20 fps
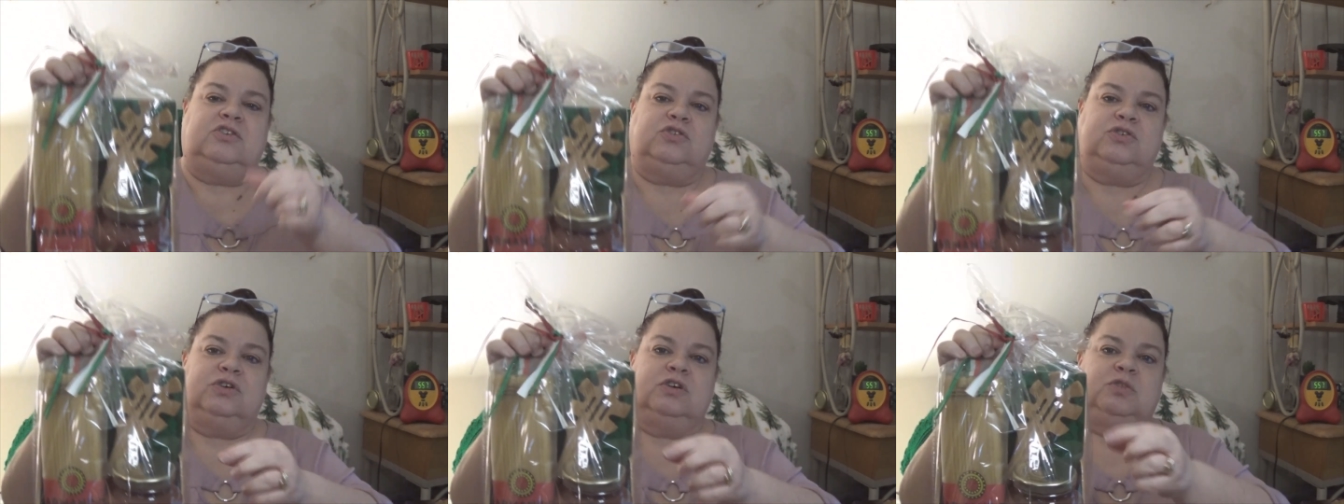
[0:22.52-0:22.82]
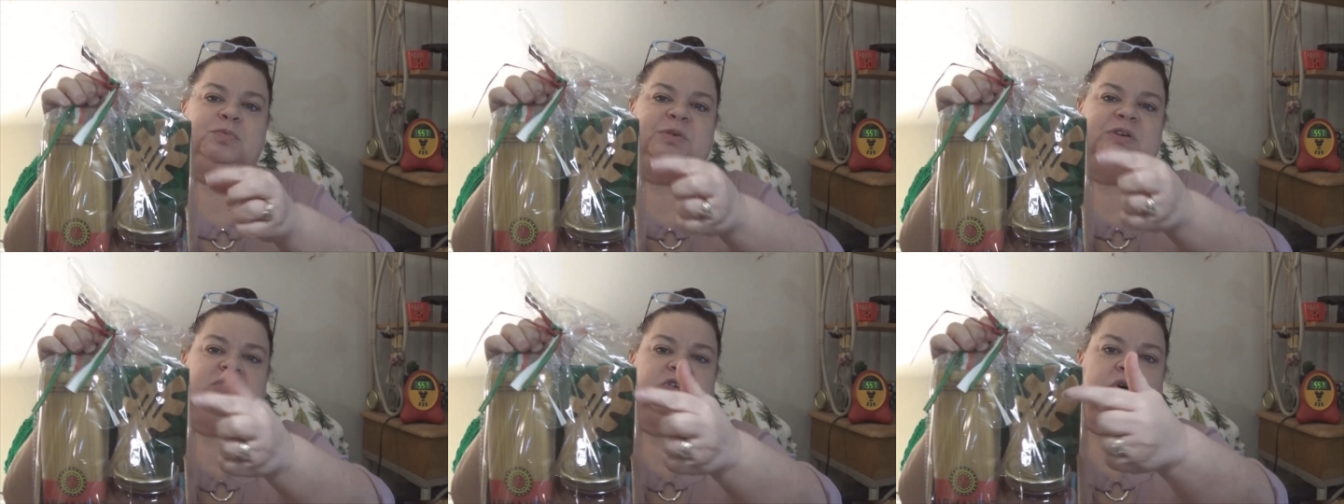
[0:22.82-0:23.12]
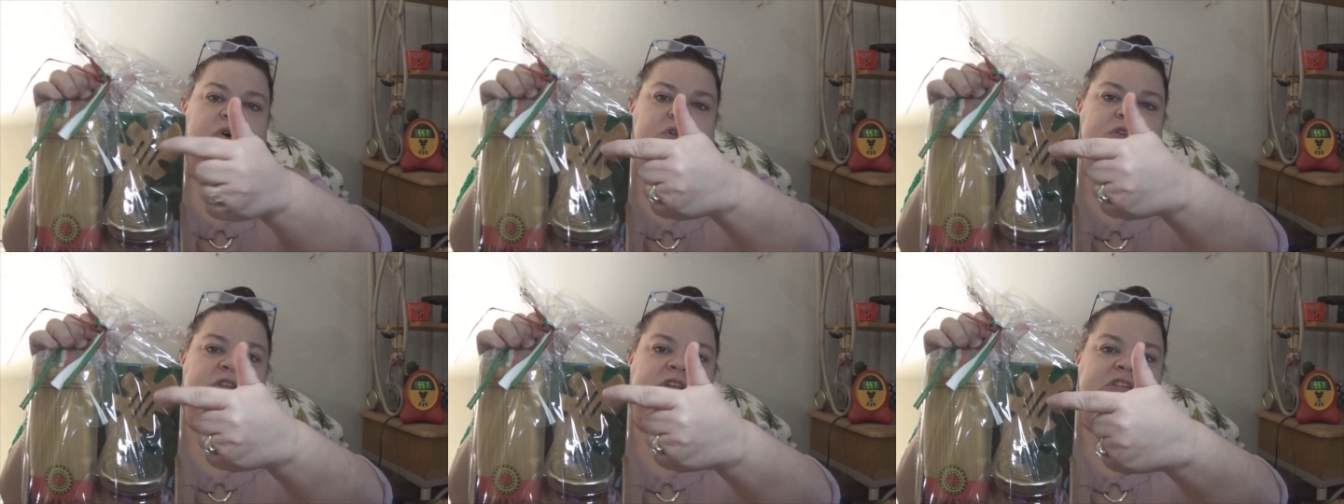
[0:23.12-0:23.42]
Truth be
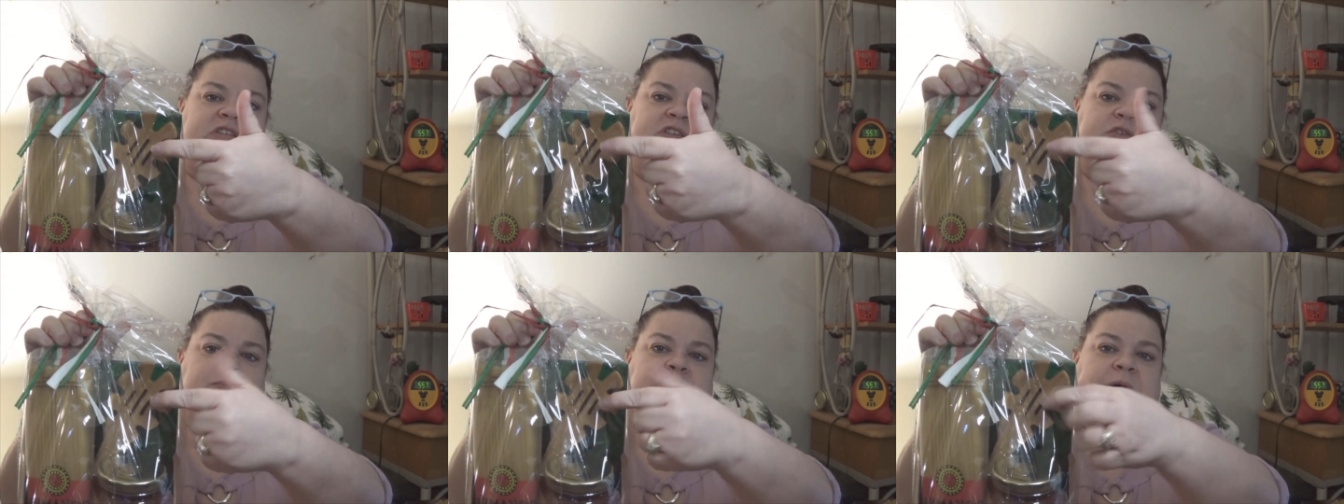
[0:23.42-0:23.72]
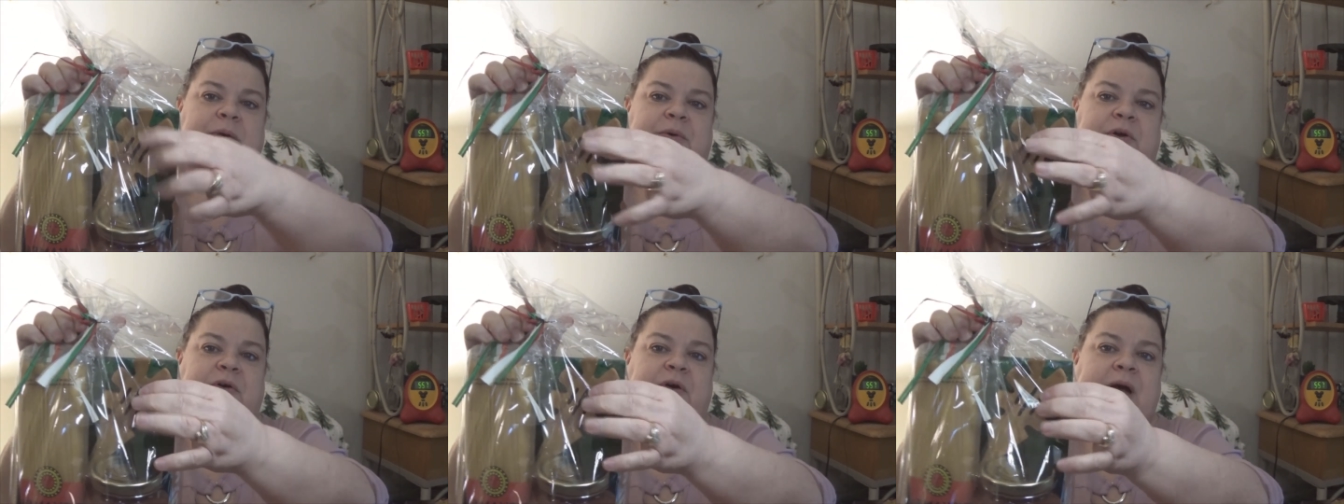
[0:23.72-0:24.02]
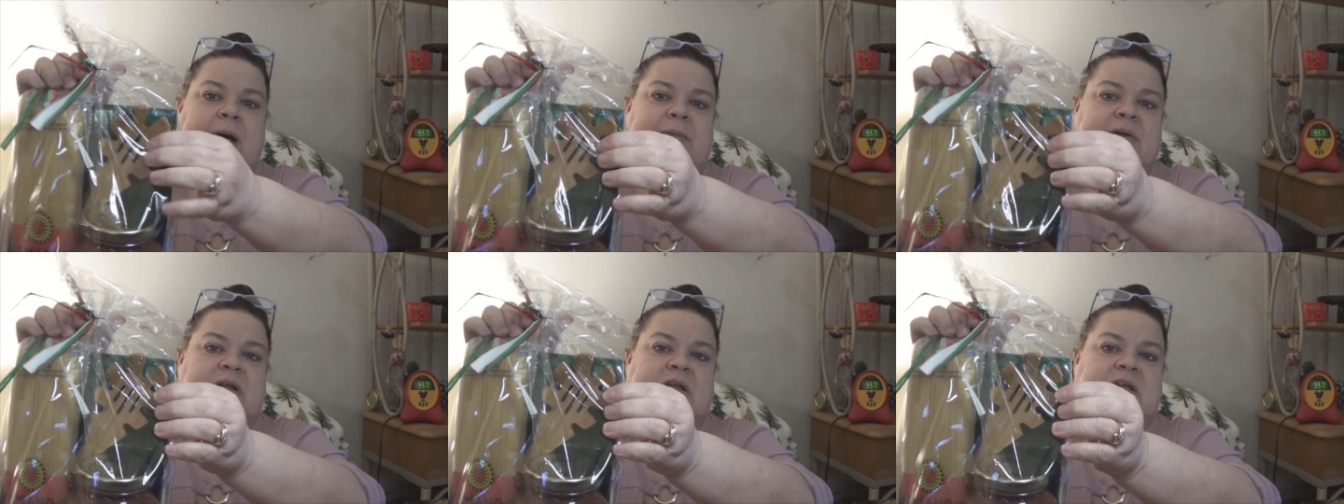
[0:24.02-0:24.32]
told, this is why we
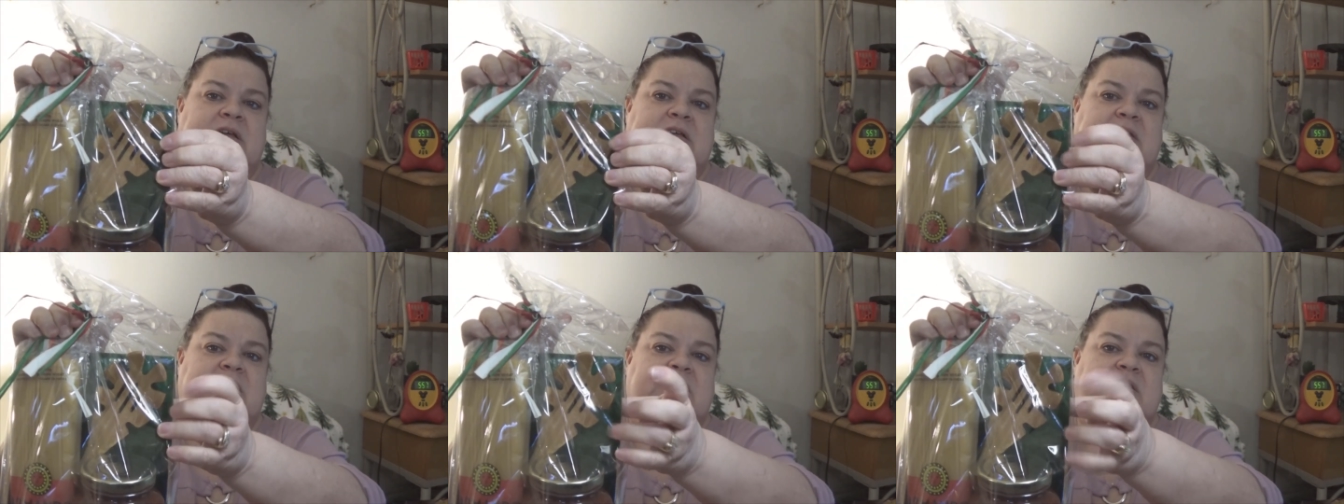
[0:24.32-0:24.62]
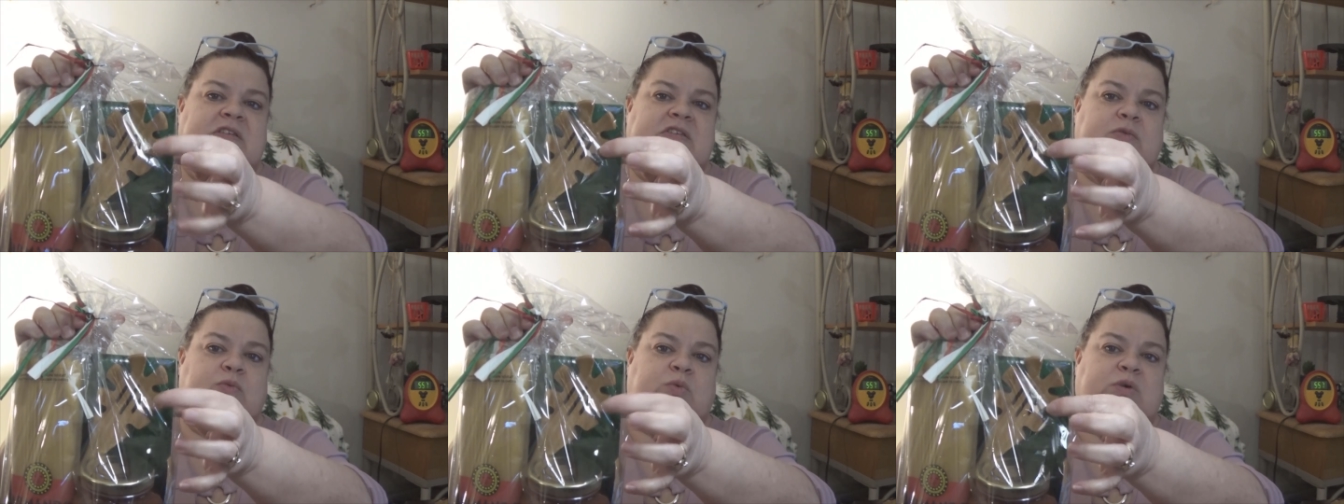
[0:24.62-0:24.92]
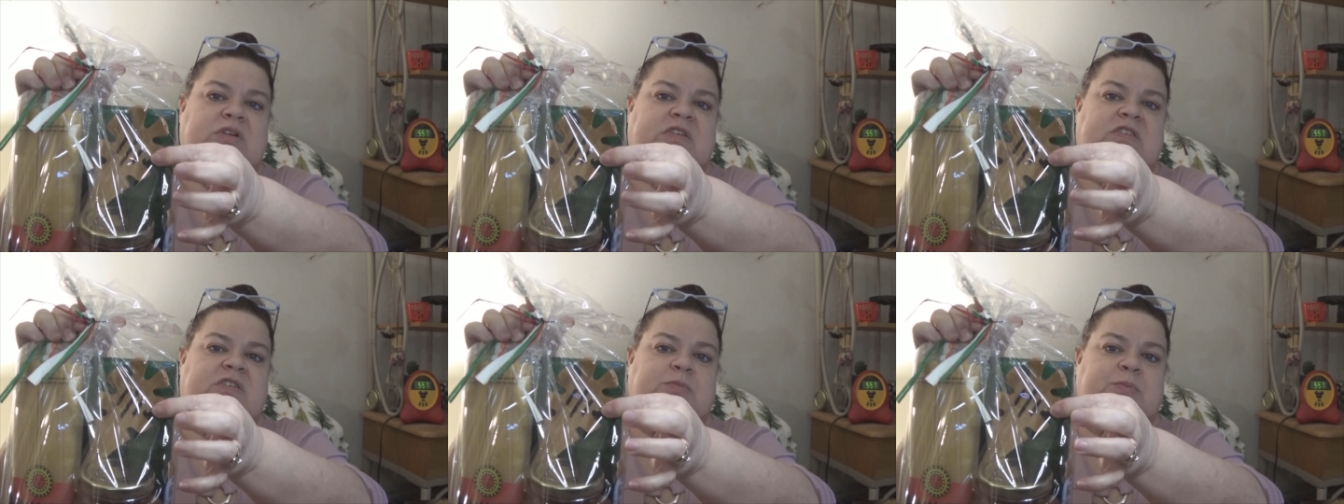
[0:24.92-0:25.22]
grabbed it, is this
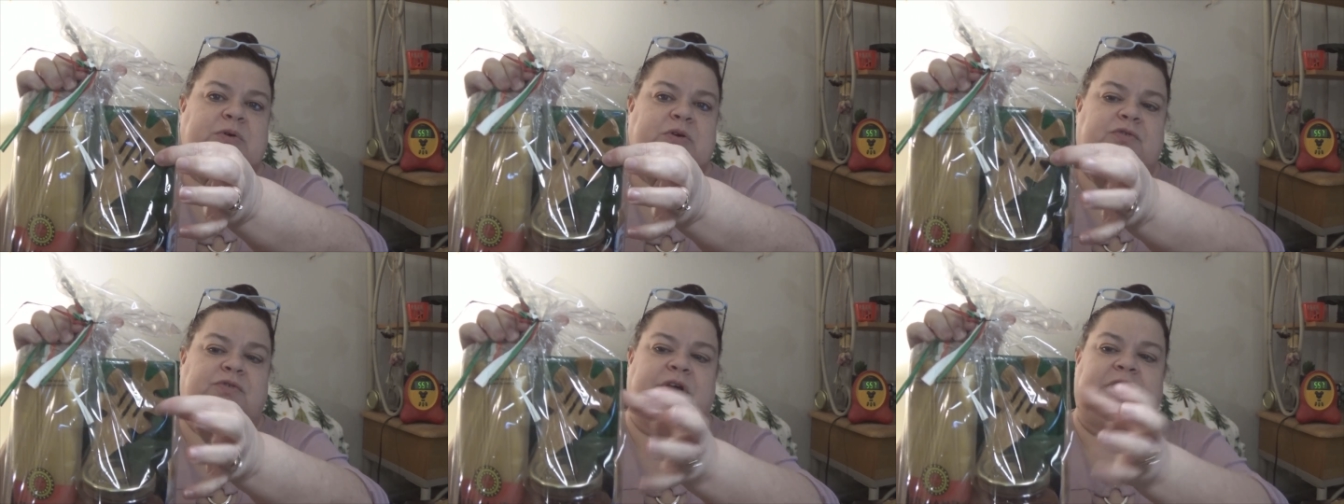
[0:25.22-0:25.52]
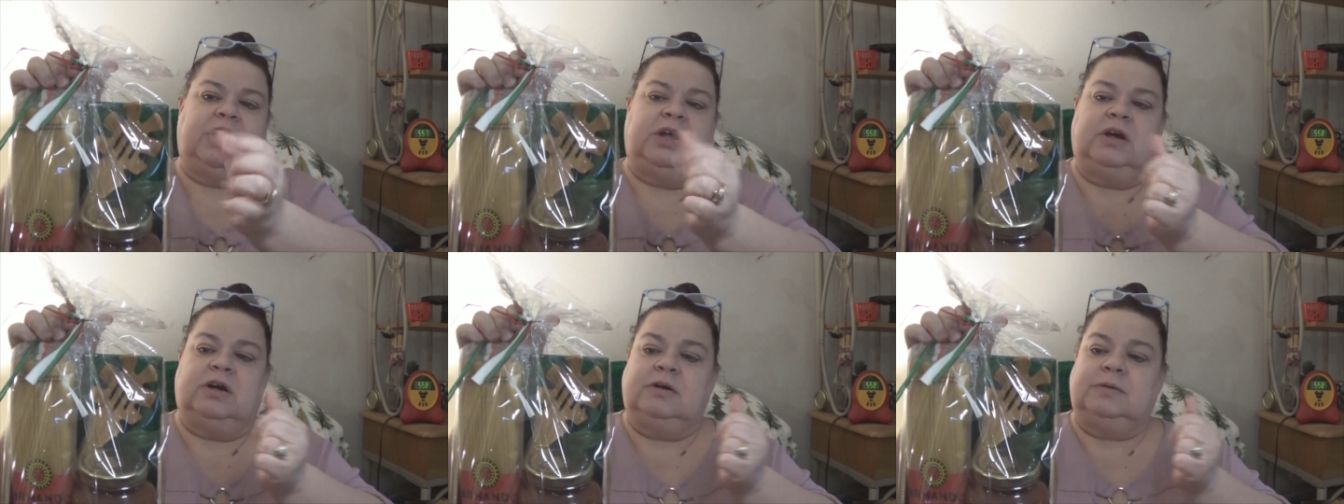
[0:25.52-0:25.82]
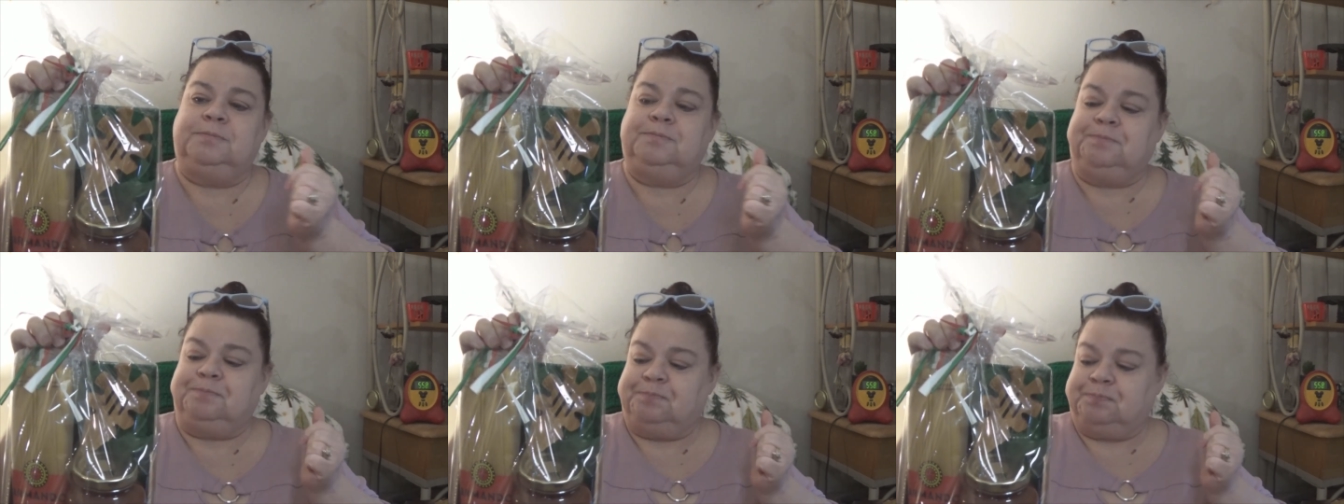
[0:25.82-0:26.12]
wooden spoon right here.